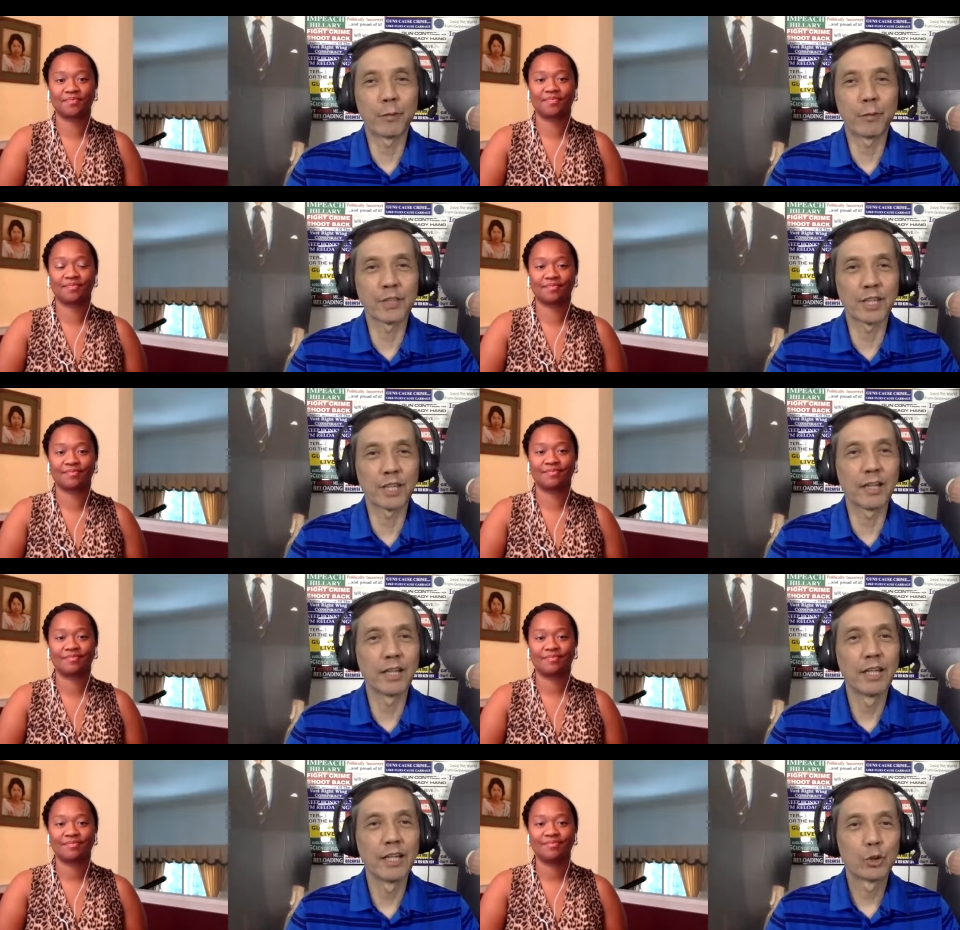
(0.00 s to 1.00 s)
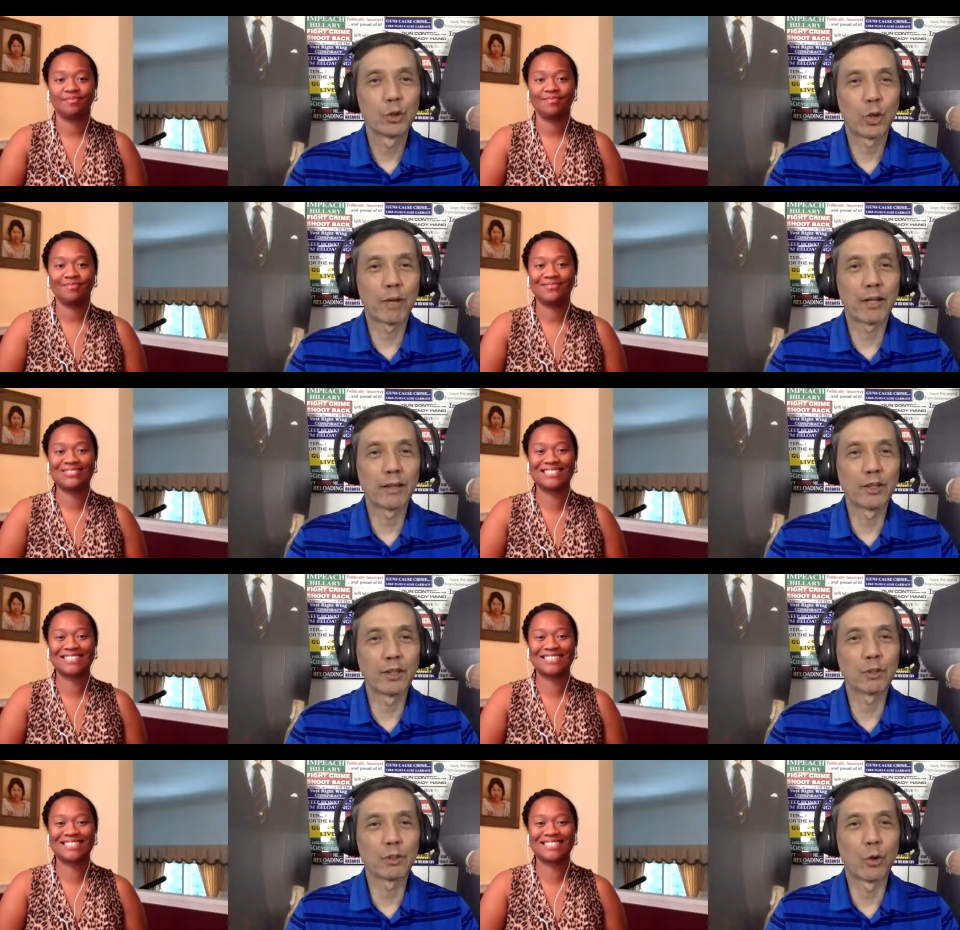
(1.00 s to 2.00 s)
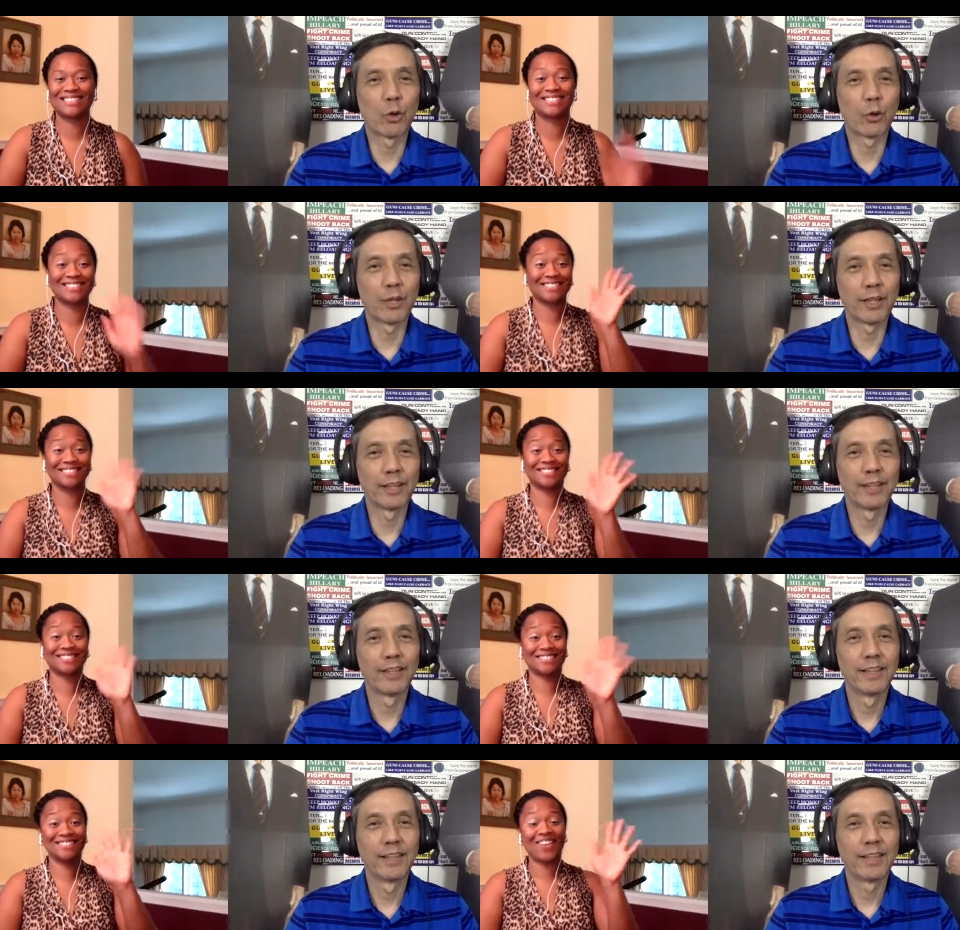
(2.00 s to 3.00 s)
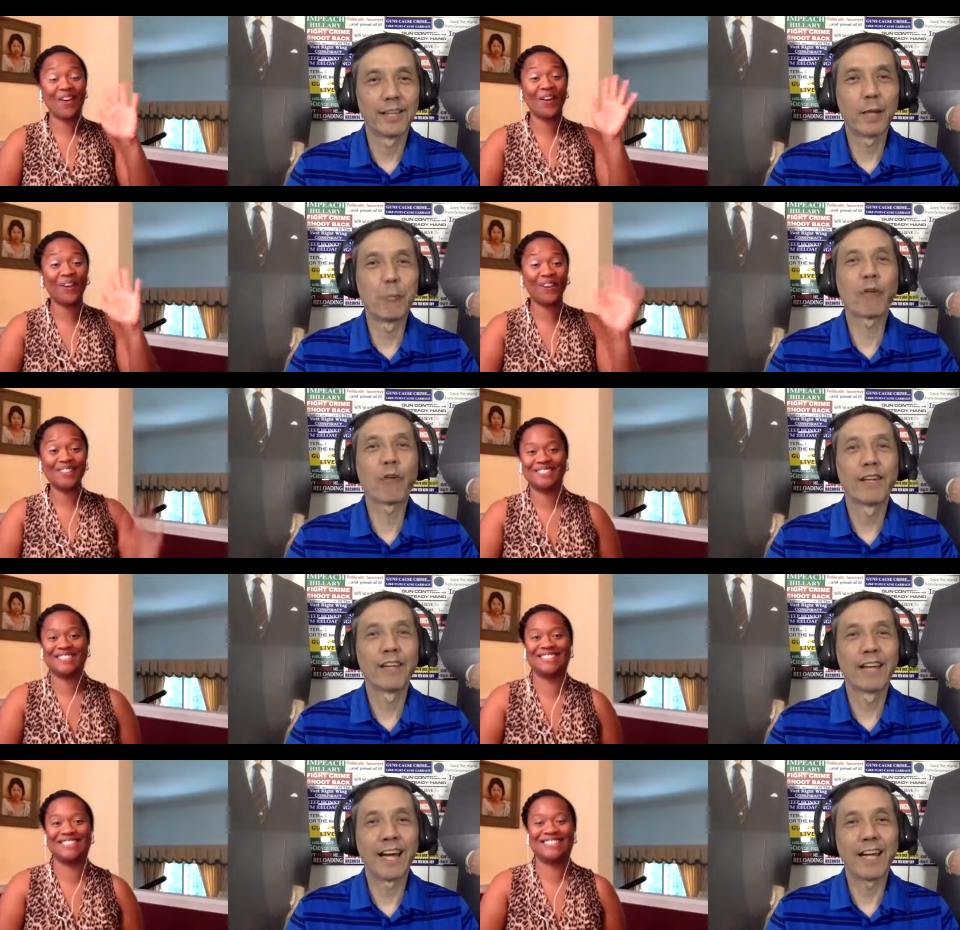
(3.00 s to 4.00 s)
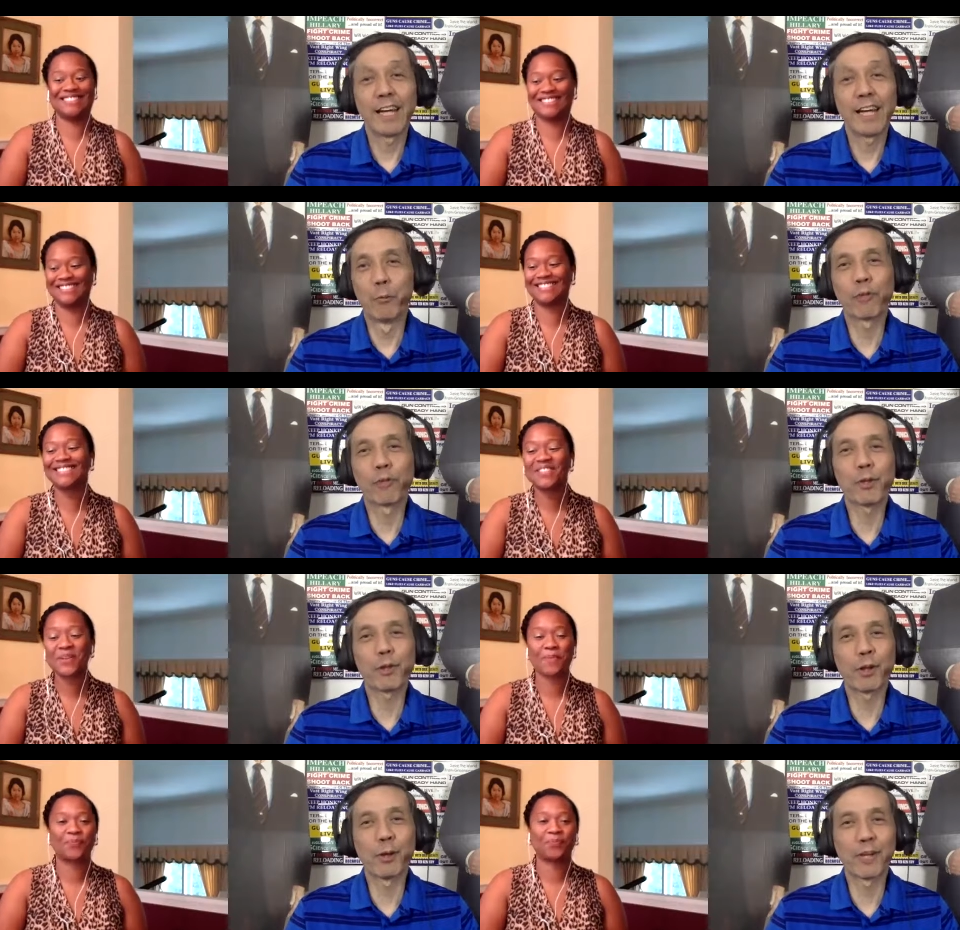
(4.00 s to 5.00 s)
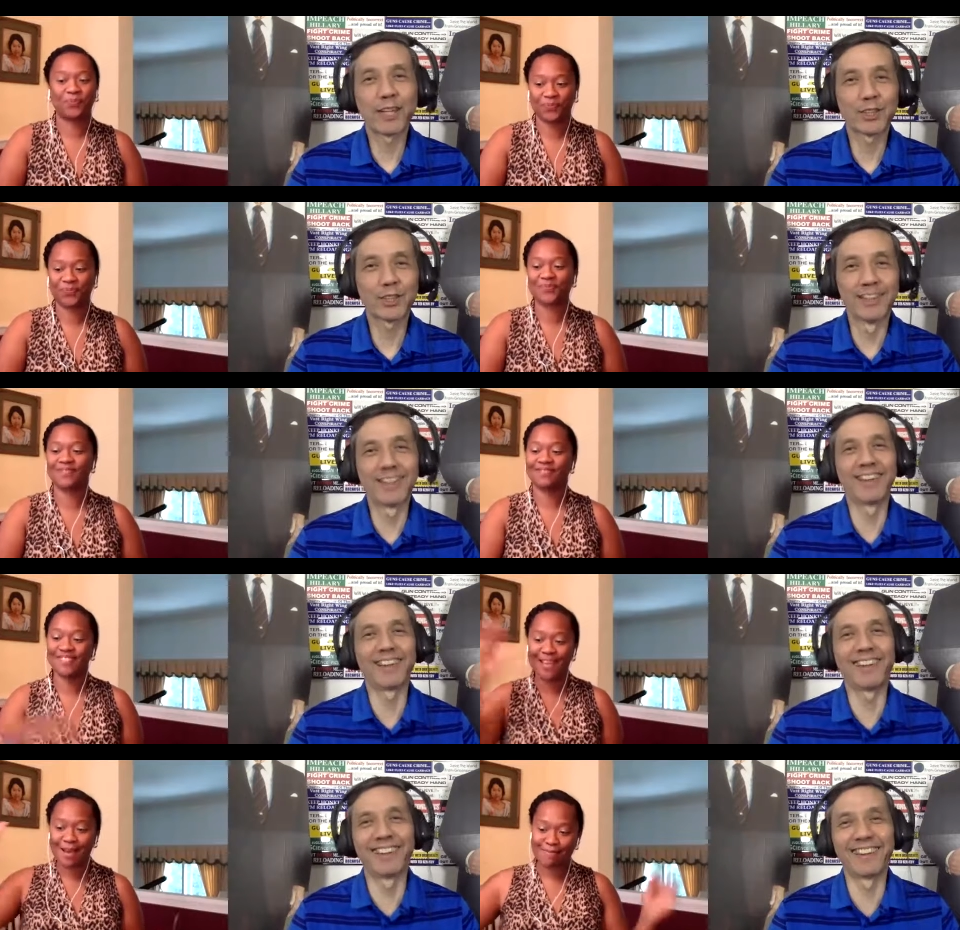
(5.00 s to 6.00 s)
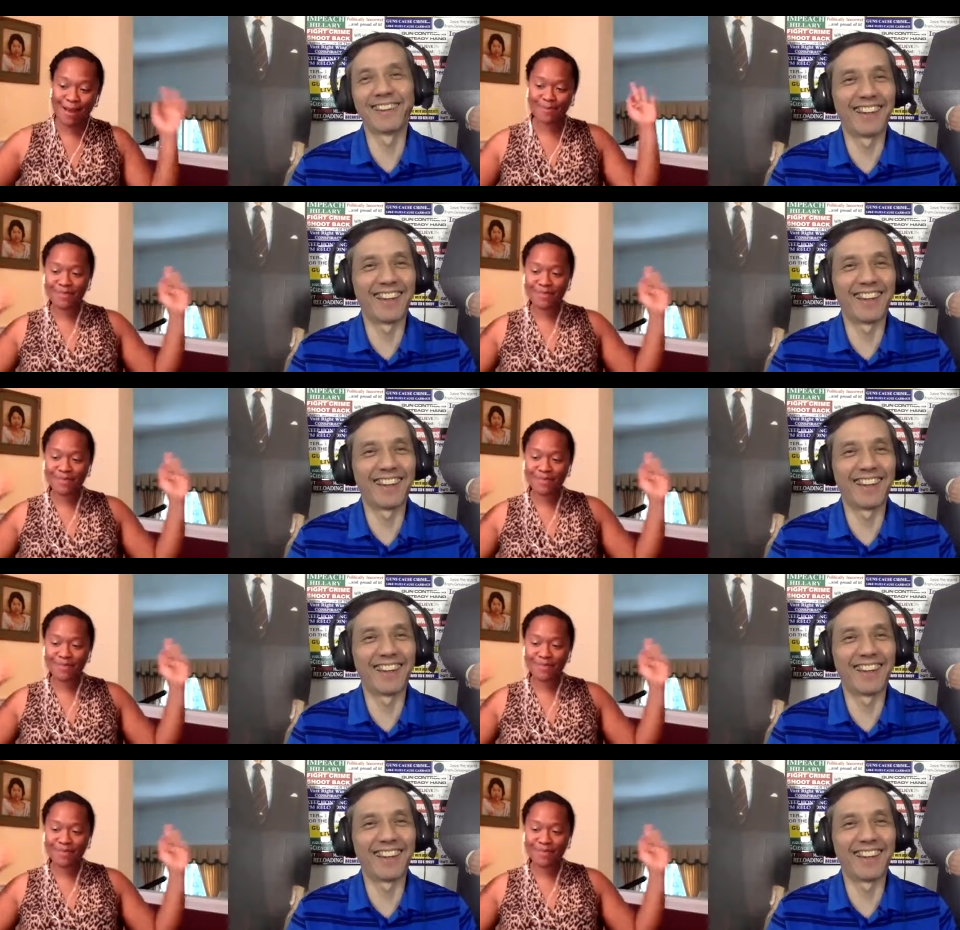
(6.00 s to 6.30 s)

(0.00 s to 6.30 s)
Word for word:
Speaker 1: once again, joined by Liz Matory. Hi. In a more hi, in a more familiar location.
Speaker 2: Yeah, mom's